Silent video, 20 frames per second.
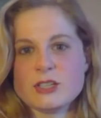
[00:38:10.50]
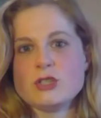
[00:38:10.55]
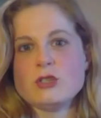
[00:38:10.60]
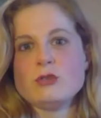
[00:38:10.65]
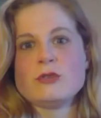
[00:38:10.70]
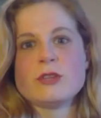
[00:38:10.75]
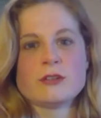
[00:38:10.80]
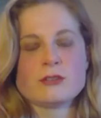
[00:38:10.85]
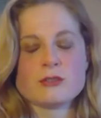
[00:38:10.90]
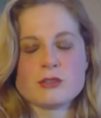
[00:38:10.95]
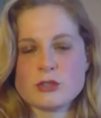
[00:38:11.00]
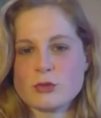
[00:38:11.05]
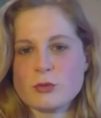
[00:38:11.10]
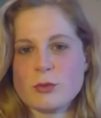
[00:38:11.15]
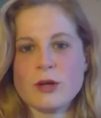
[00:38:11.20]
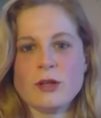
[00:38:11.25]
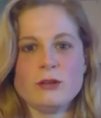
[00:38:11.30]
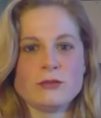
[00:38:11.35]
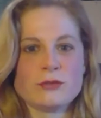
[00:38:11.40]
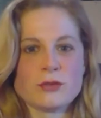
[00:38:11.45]

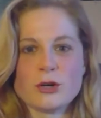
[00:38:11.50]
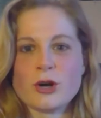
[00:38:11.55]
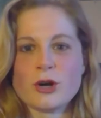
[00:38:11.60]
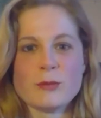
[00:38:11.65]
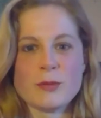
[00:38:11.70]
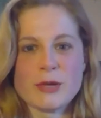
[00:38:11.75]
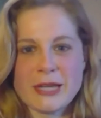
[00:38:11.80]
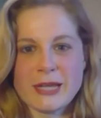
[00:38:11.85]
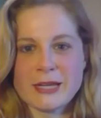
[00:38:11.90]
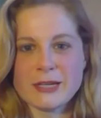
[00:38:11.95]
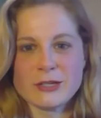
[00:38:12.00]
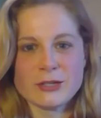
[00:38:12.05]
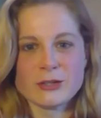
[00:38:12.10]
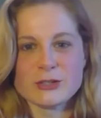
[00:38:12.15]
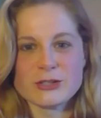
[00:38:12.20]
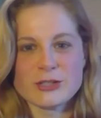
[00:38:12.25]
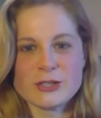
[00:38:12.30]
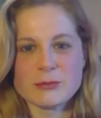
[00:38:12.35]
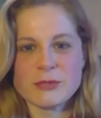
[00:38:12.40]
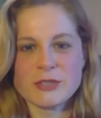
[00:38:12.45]
2012 or
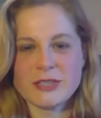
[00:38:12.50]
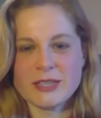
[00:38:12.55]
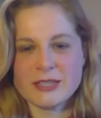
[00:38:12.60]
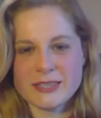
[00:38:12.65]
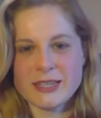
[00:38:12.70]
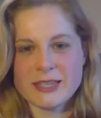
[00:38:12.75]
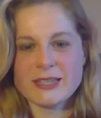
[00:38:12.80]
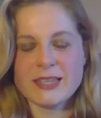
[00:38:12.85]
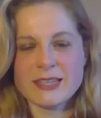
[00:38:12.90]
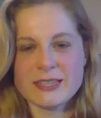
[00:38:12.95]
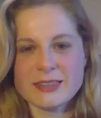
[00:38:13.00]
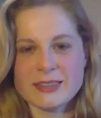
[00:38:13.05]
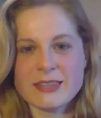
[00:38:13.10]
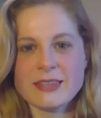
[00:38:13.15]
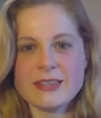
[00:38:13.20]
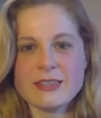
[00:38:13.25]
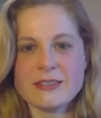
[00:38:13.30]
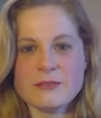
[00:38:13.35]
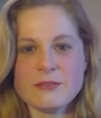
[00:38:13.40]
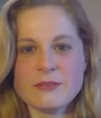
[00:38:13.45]
Armageddon or something like that. Like,
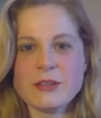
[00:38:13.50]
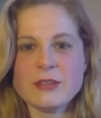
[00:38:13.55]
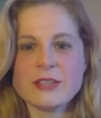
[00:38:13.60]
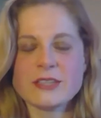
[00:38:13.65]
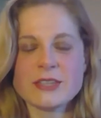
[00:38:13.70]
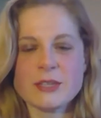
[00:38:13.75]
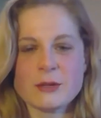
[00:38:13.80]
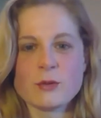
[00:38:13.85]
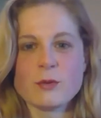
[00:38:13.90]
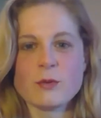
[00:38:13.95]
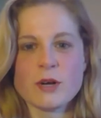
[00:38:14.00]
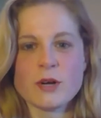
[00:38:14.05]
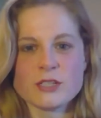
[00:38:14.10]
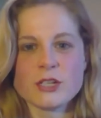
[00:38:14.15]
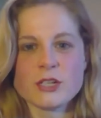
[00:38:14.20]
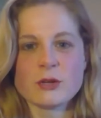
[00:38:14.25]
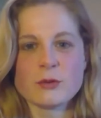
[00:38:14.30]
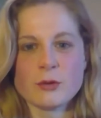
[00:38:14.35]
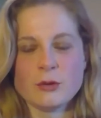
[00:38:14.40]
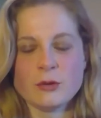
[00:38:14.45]
it felt like they were
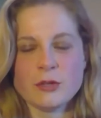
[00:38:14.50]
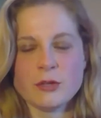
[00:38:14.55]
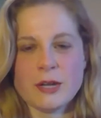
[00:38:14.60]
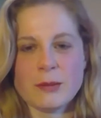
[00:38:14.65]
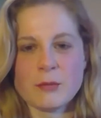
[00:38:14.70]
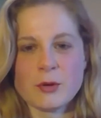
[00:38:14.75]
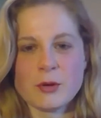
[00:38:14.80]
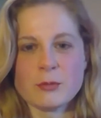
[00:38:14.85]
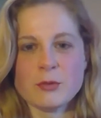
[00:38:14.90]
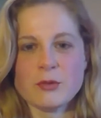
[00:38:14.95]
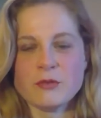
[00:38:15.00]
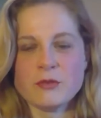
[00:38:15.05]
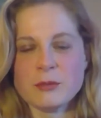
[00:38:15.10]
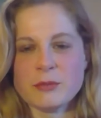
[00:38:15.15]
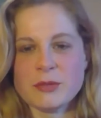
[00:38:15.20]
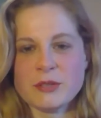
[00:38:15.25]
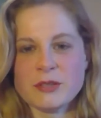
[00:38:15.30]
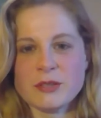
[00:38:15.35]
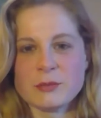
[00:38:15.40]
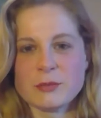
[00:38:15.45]
watching a Roland Emmerich movie,
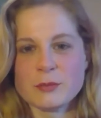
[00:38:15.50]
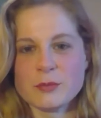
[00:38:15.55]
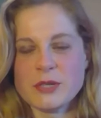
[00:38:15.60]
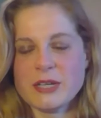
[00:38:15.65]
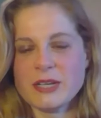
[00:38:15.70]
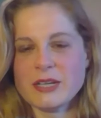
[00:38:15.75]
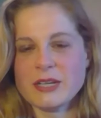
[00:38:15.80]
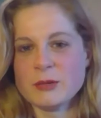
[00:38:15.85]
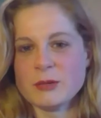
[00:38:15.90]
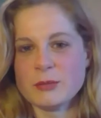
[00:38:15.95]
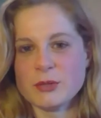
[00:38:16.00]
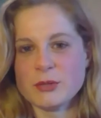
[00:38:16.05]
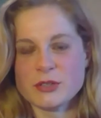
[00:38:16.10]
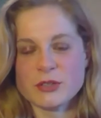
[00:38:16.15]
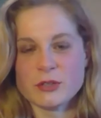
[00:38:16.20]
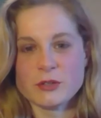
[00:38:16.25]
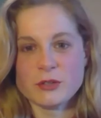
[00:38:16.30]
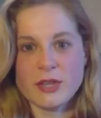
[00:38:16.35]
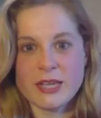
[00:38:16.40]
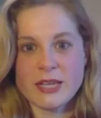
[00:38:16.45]
but they were reading it in a book,
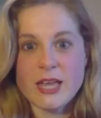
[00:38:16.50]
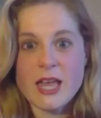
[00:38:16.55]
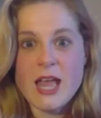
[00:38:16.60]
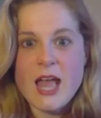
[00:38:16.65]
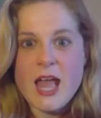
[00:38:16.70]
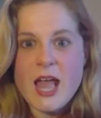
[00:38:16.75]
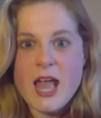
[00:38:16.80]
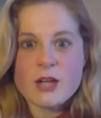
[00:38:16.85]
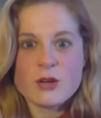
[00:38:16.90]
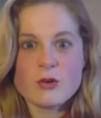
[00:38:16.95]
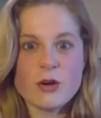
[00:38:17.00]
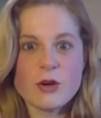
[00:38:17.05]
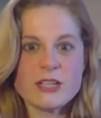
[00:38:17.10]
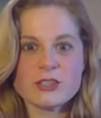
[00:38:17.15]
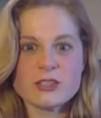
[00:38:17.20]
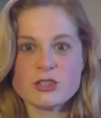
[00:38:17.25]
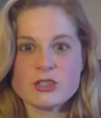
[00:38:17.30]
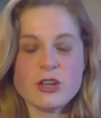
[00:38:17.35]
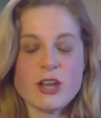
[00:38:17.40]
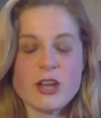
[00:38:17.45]
and they're like,
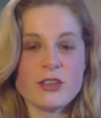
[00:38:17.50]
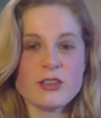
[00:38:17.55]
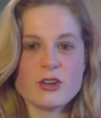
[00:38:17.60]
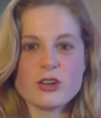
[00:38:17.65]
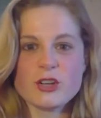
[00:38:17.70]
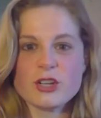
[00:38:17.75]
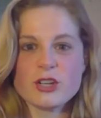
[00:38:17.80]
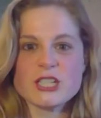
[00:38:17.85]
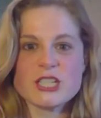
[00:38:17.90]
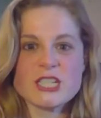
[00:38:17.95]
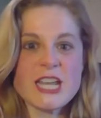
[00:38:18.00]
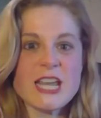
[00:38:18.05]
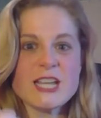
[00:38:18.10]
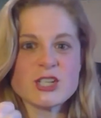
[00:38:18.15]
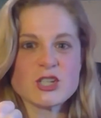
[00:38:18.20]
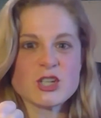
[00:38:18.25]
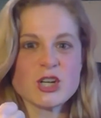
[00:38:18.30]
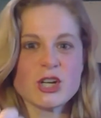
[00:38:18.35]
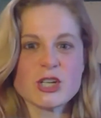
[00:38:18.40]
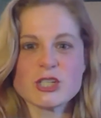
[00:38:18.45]
great, so now they're going to
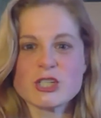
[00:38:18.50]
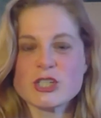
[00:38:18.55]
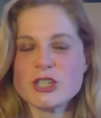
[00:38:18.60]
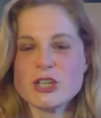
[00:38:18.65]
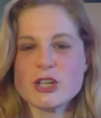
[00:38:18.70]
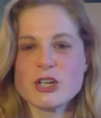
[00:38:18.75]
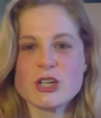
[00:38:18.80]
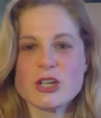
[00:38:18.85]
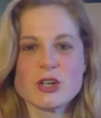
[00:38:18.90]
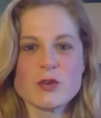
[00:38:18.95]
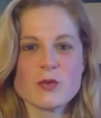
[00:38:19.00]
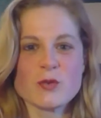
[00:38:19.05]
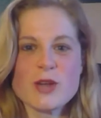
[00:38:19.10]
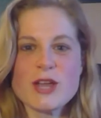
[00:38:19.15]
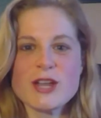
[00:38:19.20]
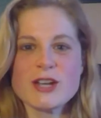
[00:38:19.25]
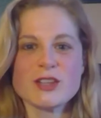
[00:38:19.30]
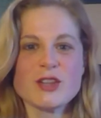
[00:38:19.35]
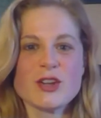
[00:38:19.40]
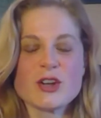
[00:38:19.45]
take charge and they're going to
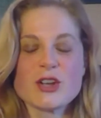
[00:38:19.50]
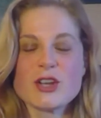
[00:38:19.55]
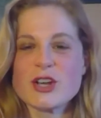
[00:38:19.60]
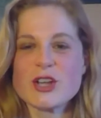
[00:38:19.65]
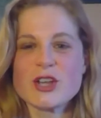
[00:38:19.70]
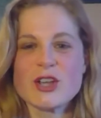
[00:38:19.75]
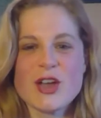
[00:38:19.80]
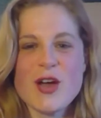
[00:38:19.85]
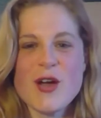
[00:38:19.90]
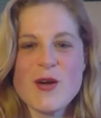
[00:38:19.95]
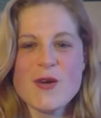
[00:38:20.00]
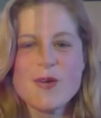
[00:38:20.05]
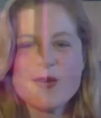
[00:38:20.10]
run and they're going to